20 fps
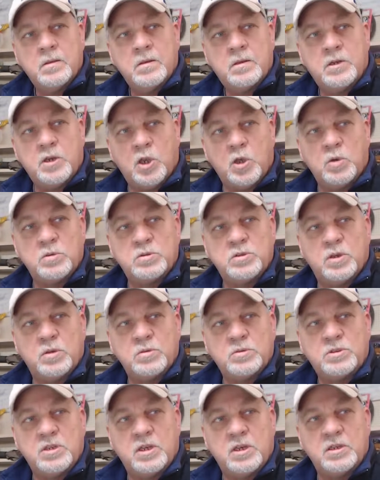Closed
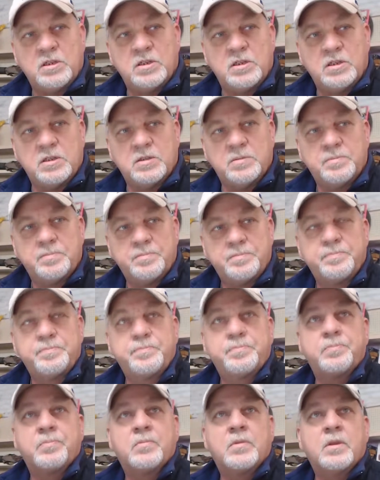on Sunday.
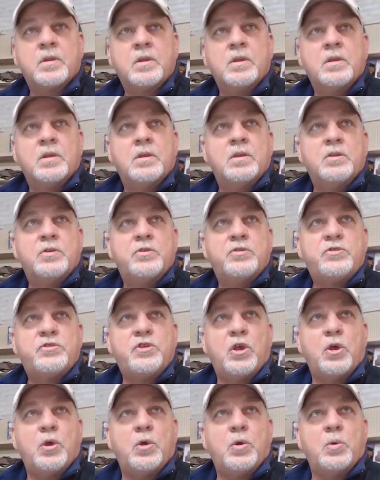
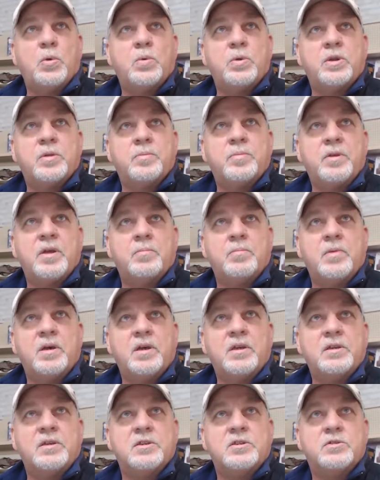So it'll be a
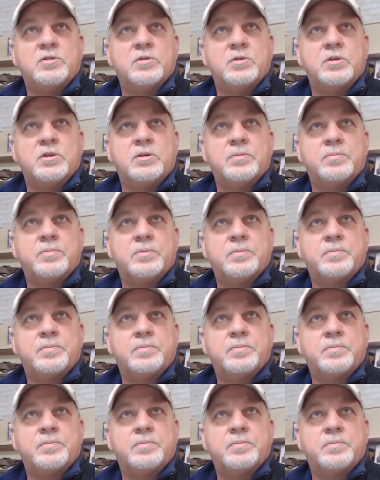Monday trip